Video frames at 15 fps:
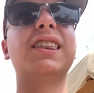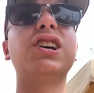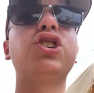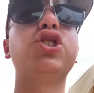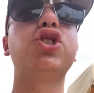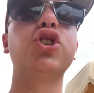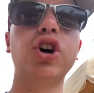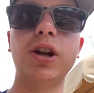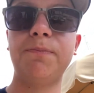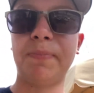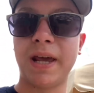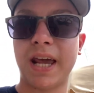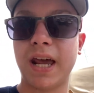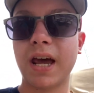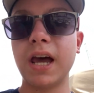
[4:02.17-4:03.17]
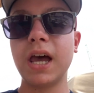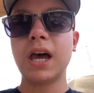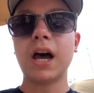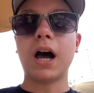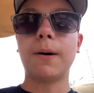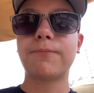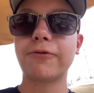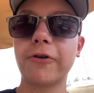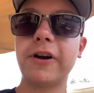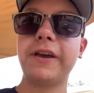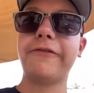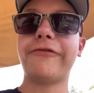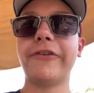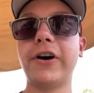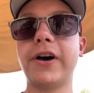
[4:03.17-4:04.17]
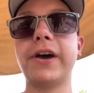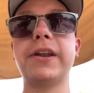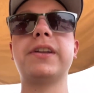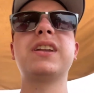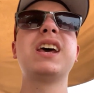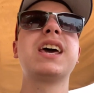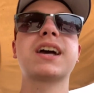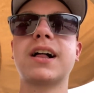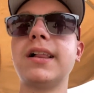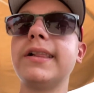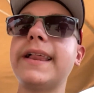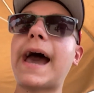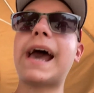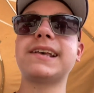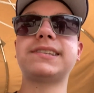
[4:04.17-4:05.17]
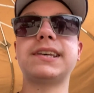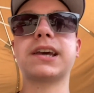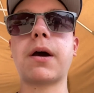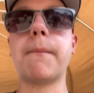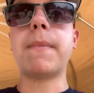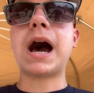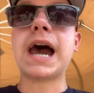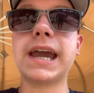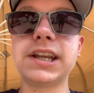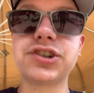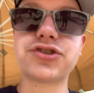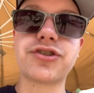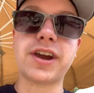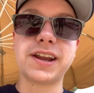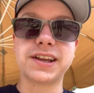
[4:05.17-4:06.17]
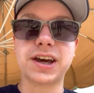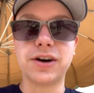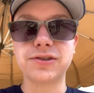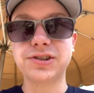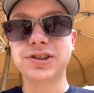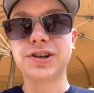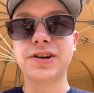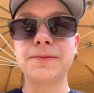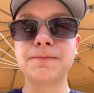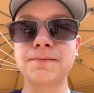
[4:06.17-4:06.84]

This should be a pretty fun classic mine train coaster.